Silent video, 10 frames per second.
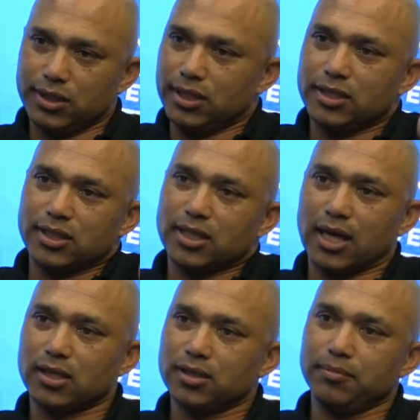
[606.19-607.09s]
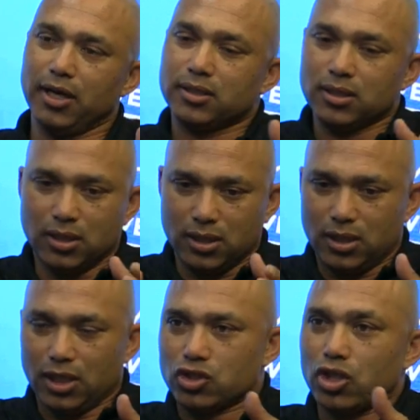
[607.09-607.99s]
Is it like a
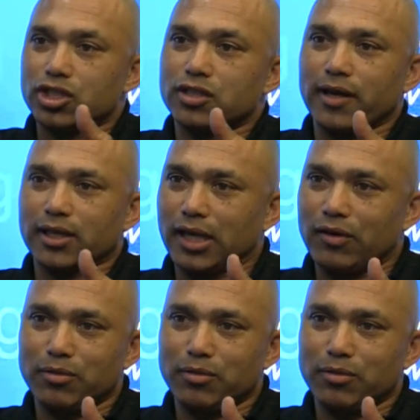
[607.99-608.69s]
sausage factory?